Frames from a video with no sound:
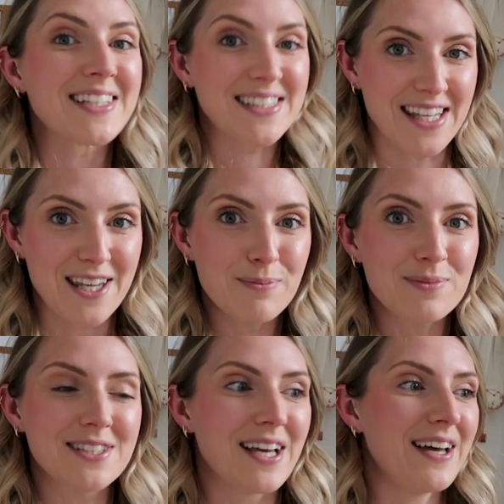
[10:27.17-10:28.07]

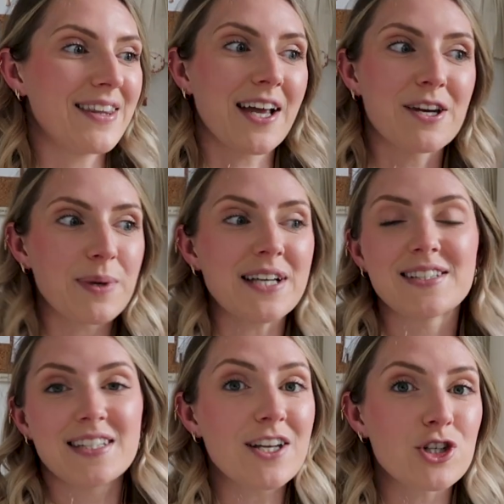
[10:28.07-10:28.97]
seams, they're going to be a
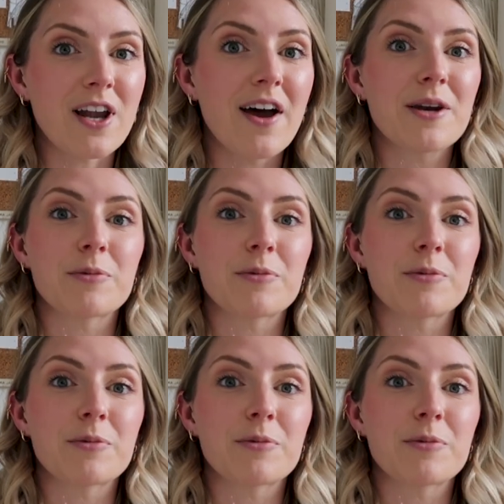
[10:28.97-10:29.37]
stitch line.